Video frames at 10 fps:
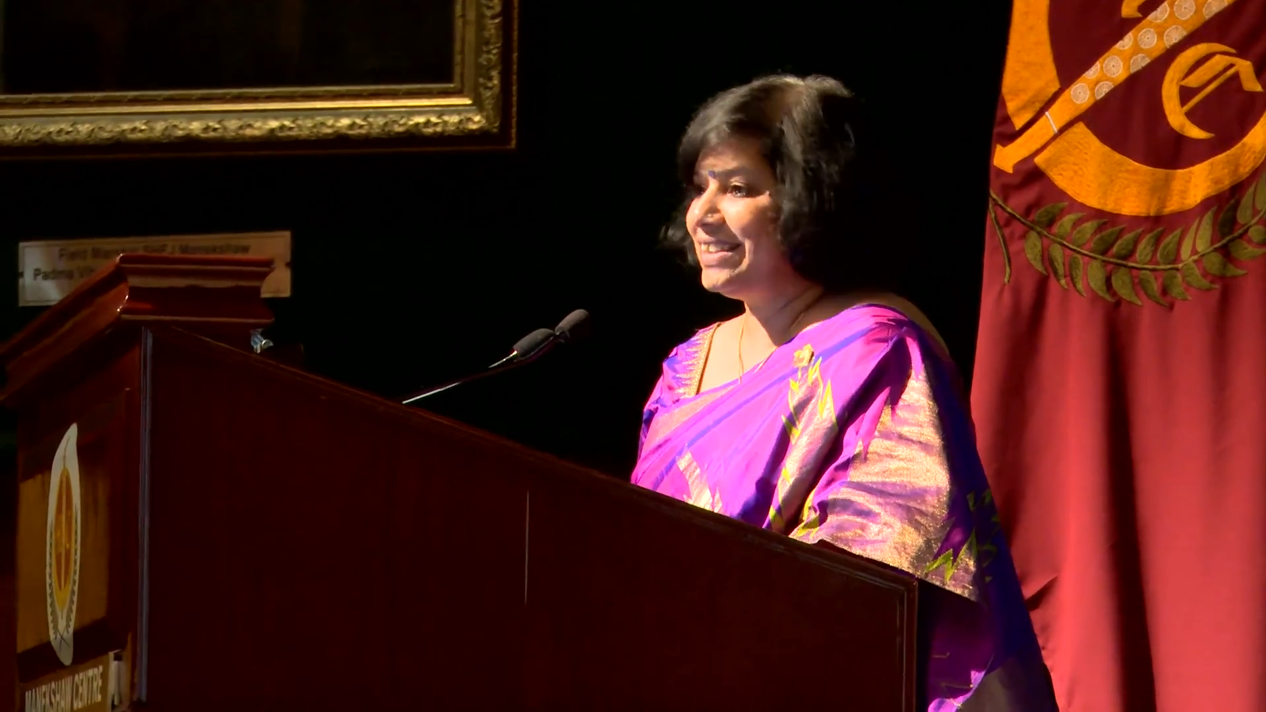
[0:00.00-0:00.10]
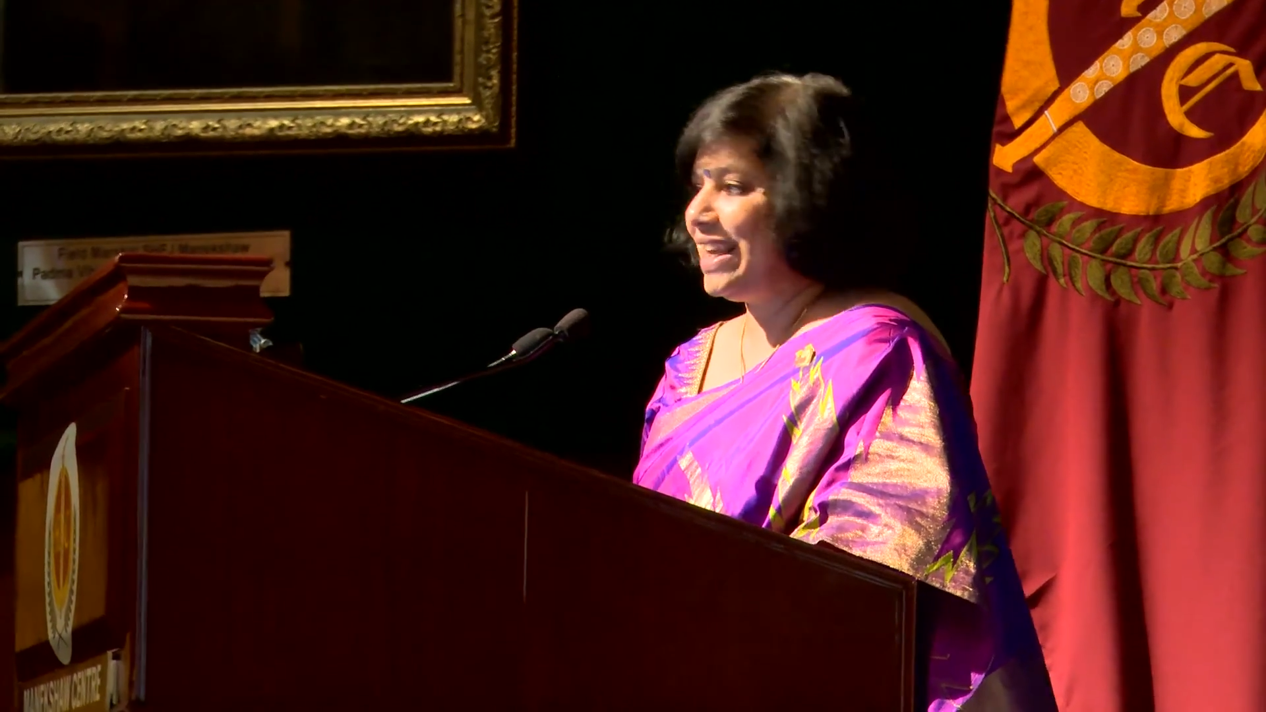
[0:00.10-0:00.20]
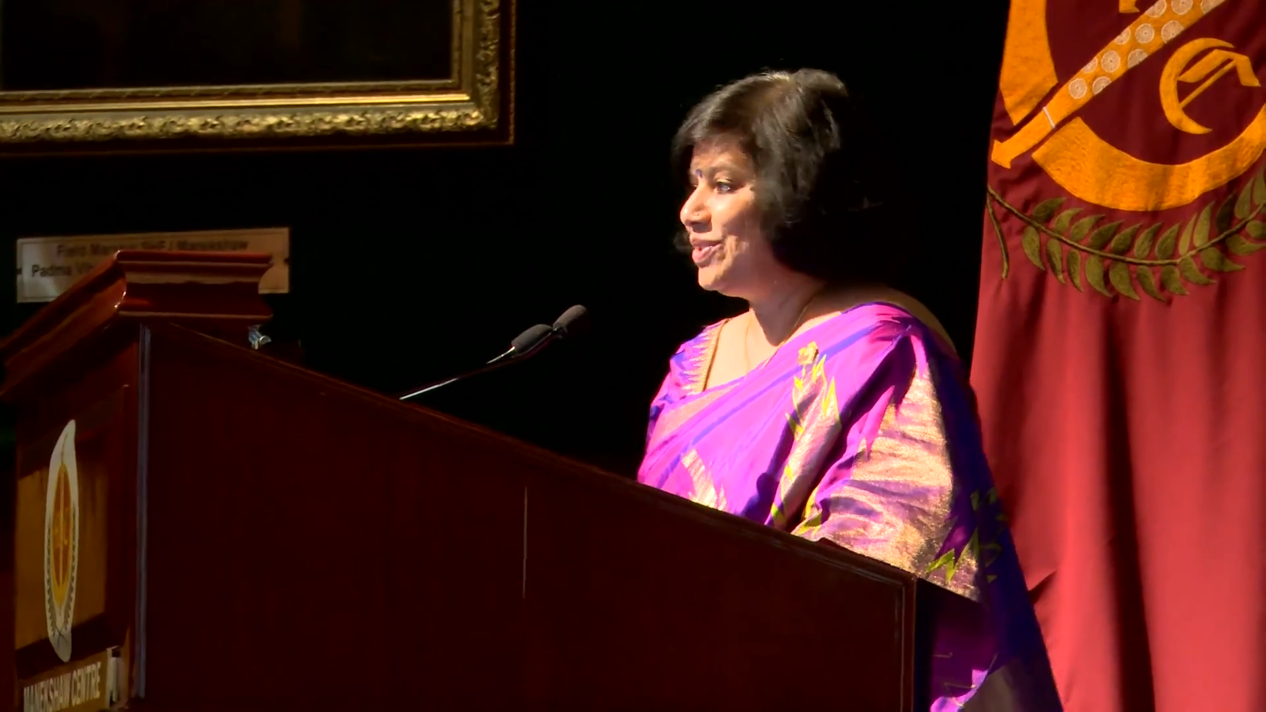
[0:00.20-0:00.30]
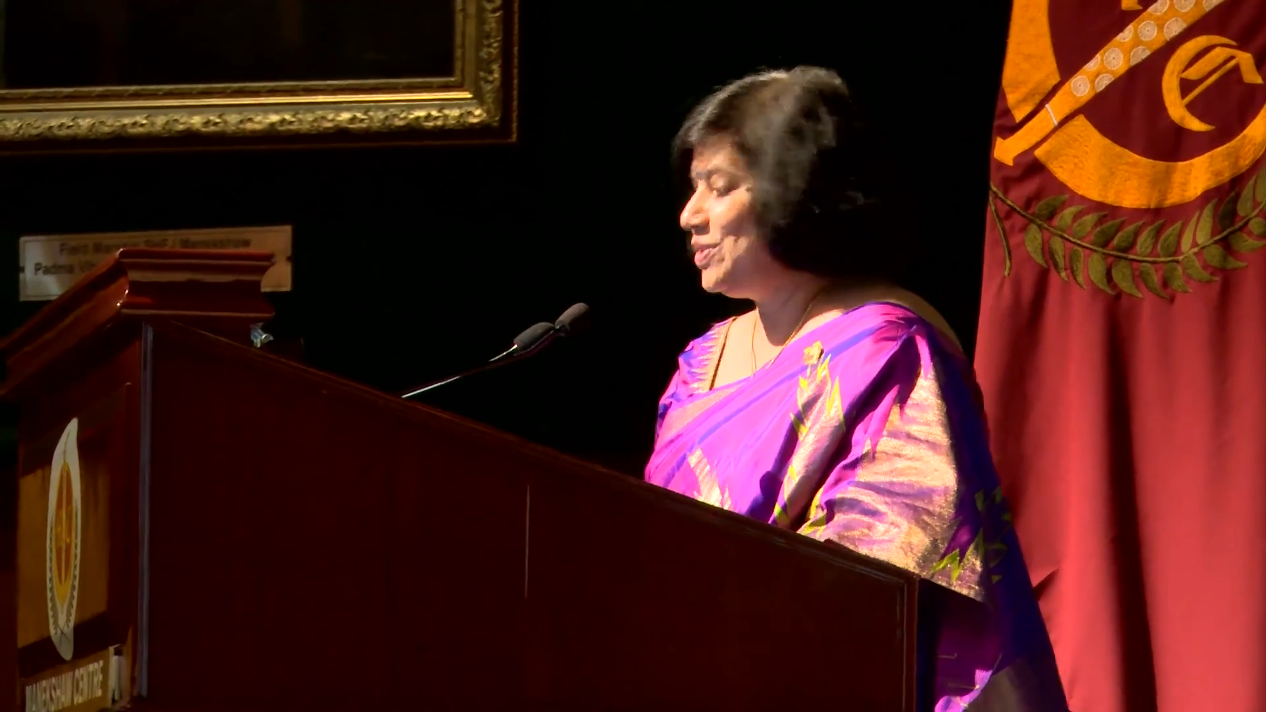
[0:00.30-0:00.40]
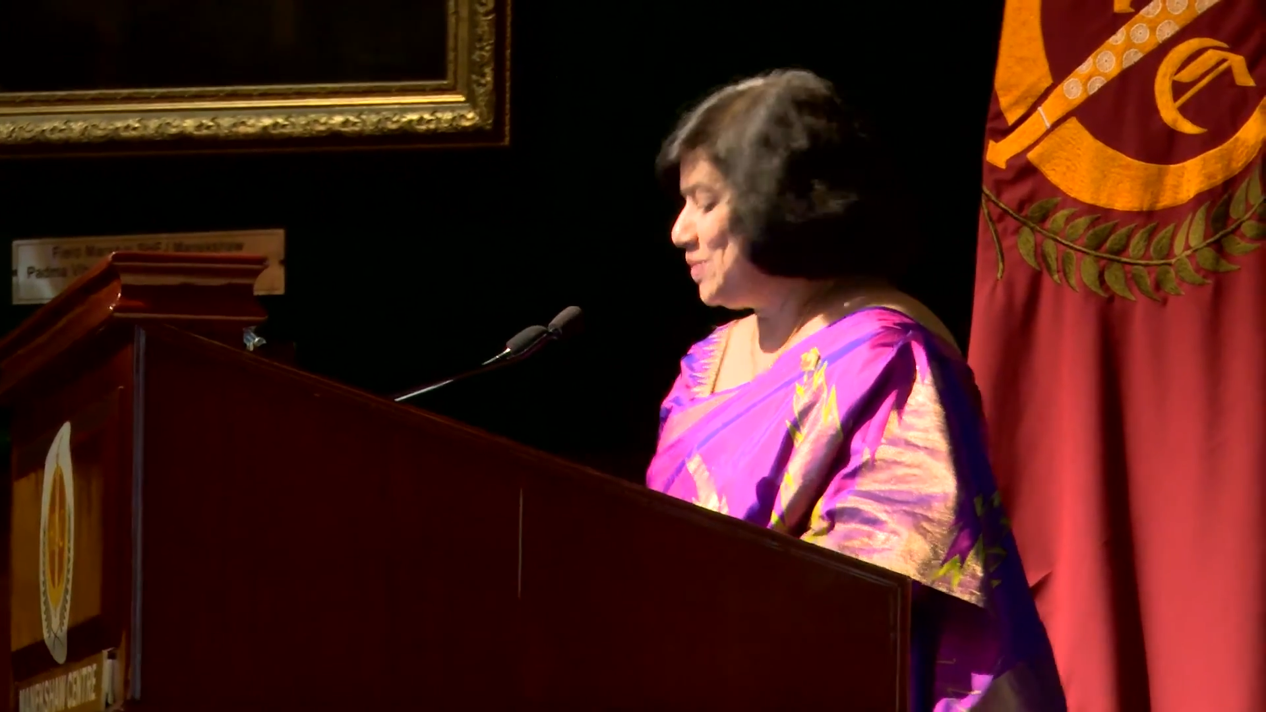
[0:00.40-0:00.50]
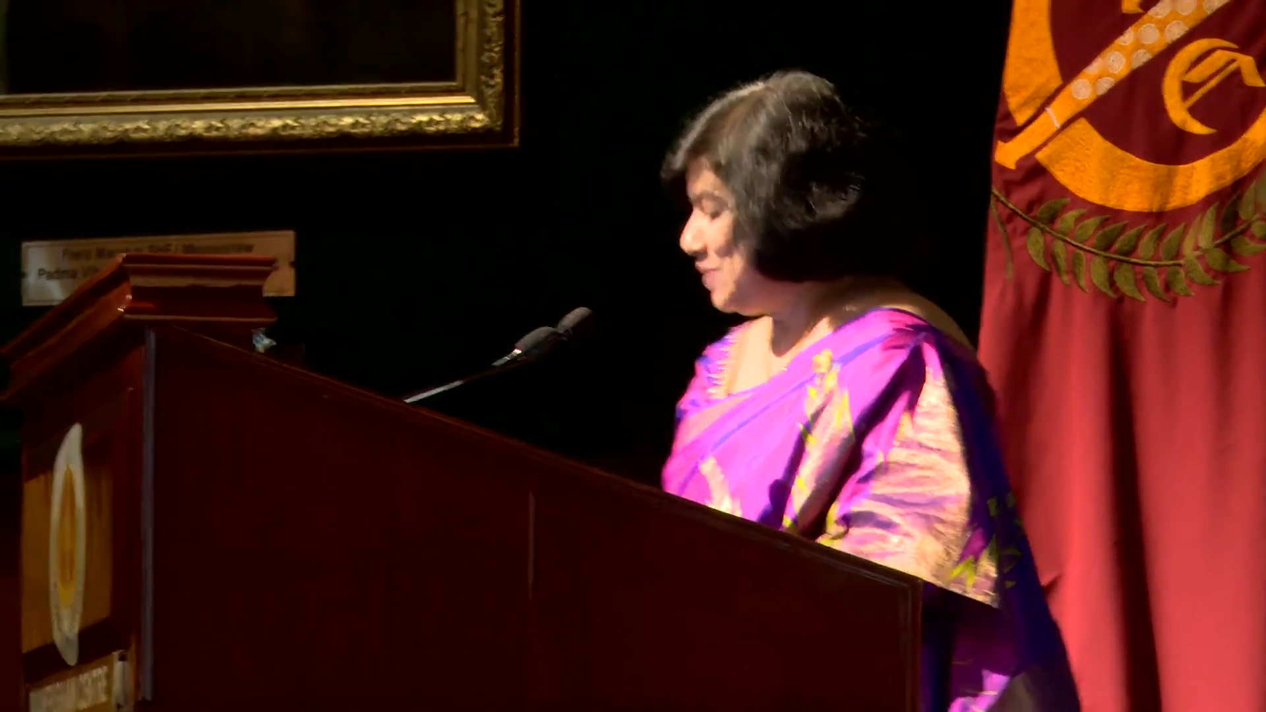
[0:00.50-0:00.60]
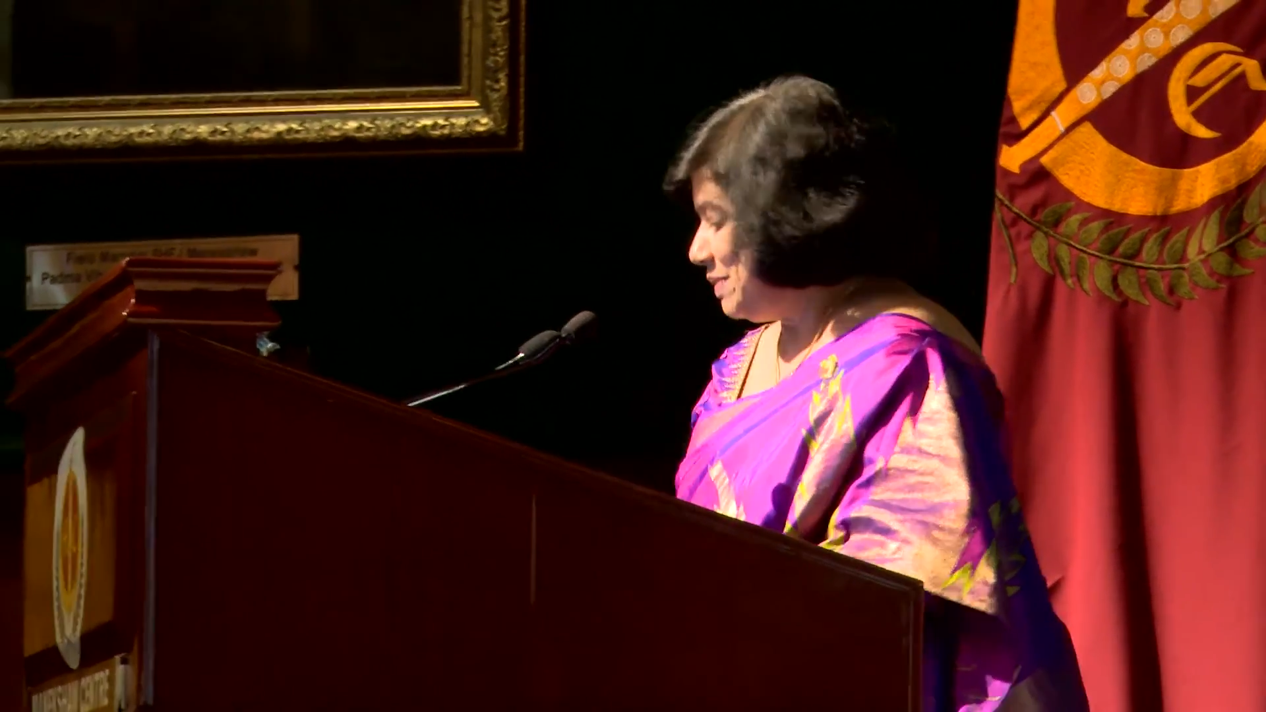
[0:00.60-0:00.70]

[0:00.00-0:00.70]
Thank you so